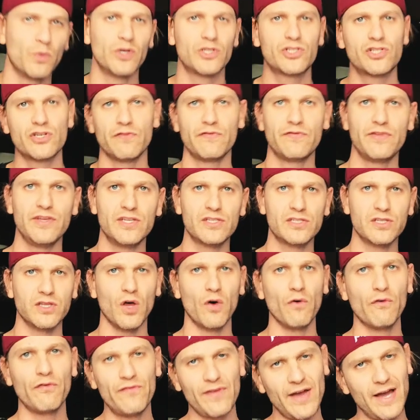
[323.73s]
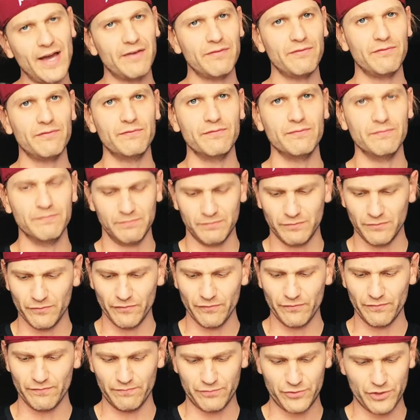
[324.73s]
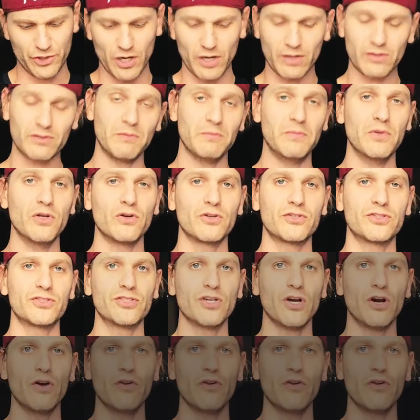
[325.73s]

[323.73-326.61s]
which of these low-fat chocolate milks